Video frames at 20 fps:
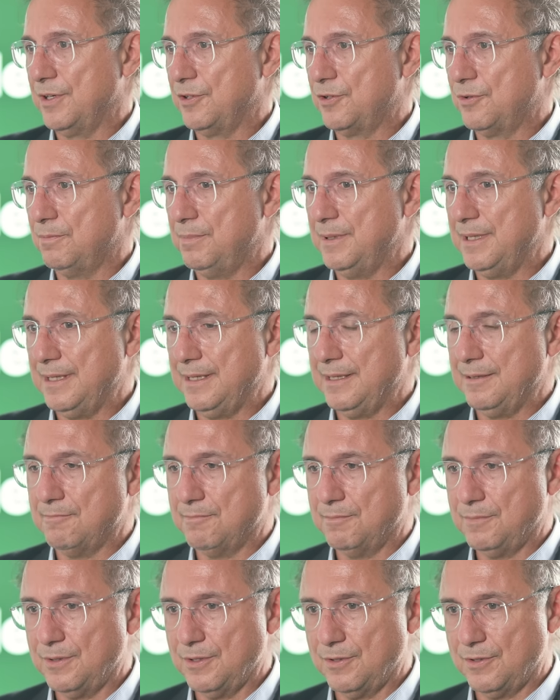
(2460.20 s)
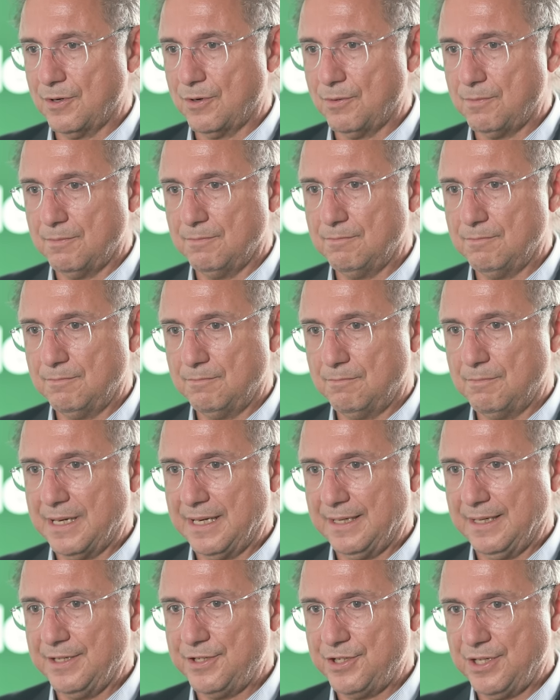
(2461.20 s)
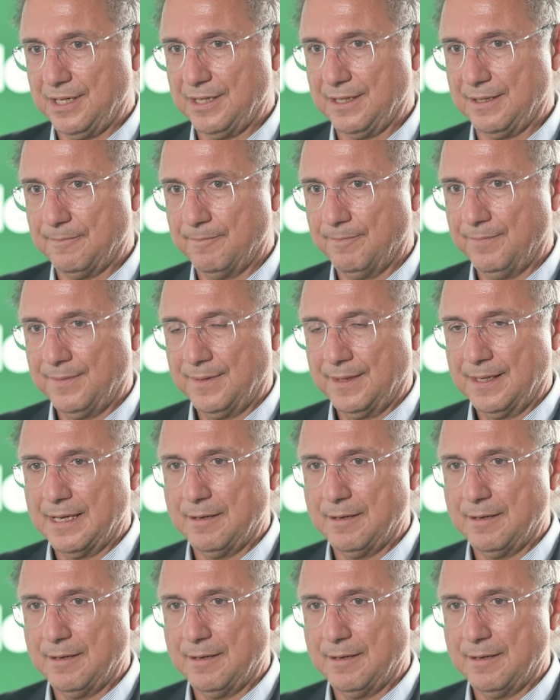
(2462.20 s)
to be, you know, managing a